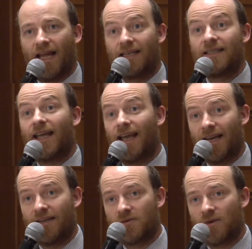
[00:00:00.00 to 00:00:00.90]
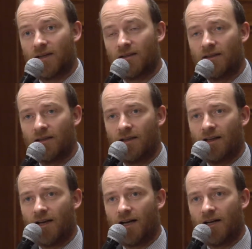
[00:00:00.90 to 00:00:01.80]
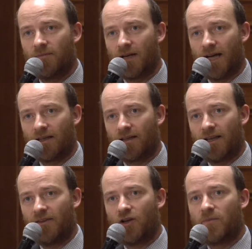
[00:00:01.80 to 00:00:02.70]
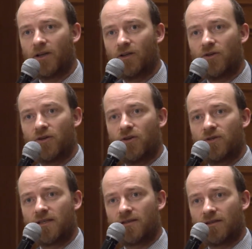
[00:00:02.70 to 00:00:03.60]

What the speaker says: and aid as well. And Ethiopia uses...